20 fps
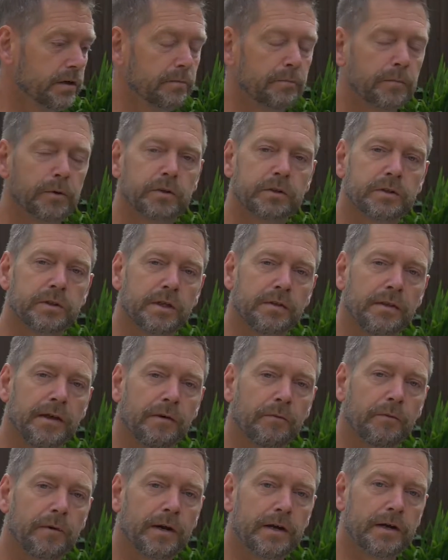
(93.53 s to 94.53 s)
bolt it
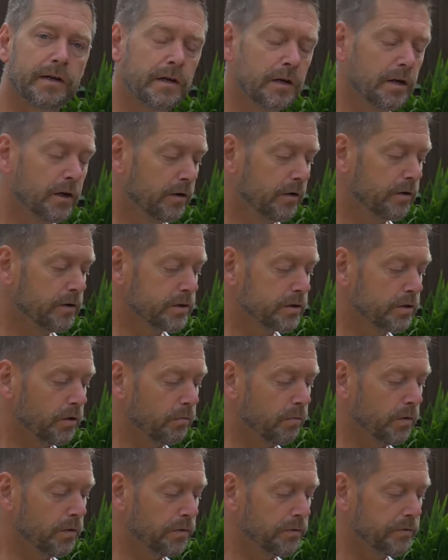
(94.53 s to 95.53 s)
that way, or it's got
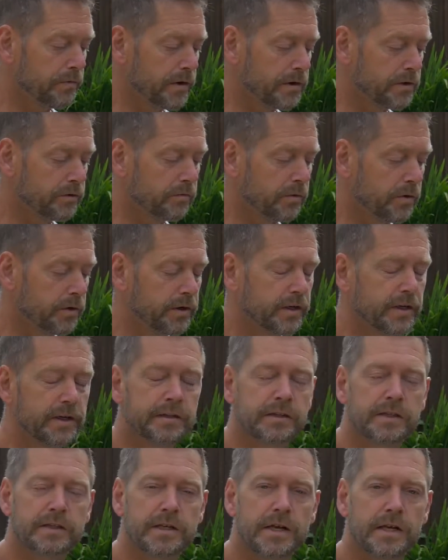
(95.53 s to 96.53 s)
one threaded one in
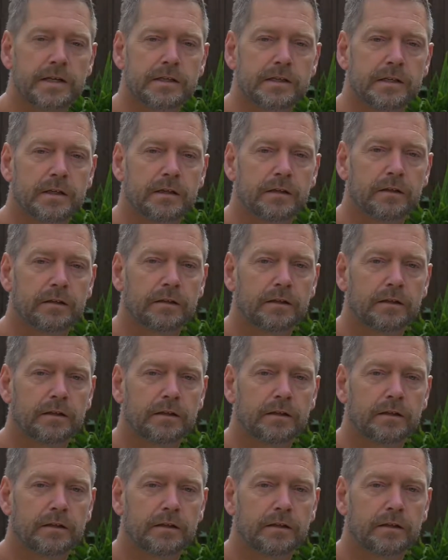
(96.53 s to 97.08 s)
the center.